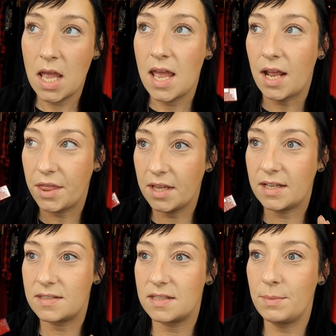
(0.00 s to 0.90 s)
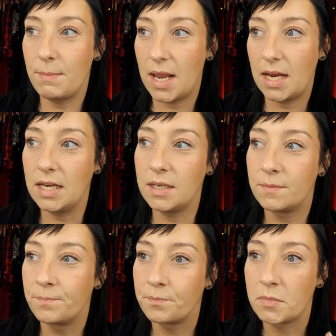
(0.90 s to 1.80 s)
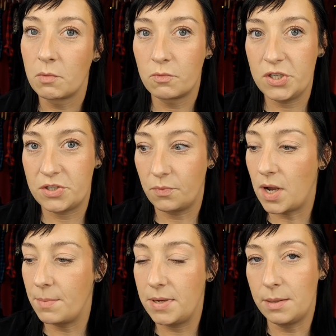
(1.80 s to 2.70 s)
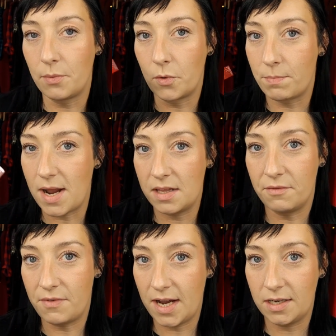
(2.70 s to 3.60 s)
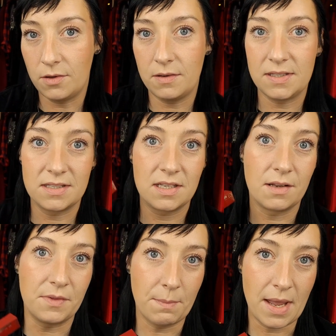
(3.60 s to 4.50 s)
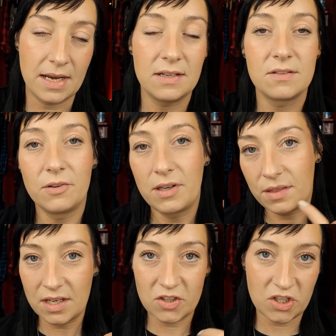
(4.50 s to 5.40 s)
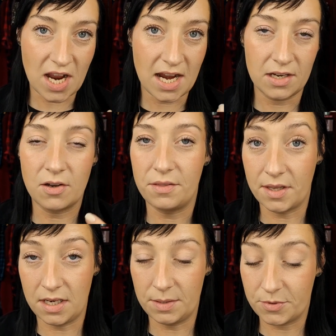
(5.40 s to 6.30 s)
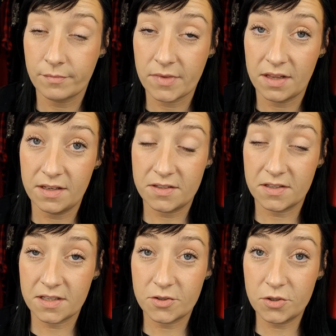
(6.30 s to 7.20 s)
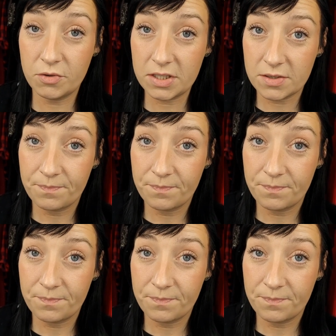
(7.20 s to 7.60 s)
I think that's the main reason why people would buy the vinyl instead of the matte. It's to get that shine on their lips. Let's just get to it.